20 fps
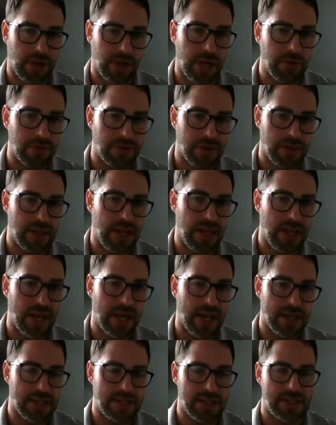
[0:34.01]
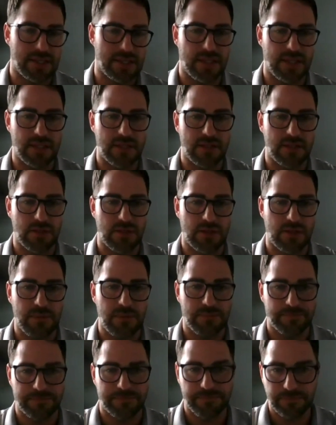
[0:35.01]
brand within the AIDC
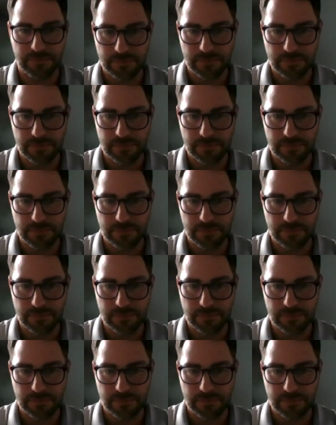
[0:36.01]
industry.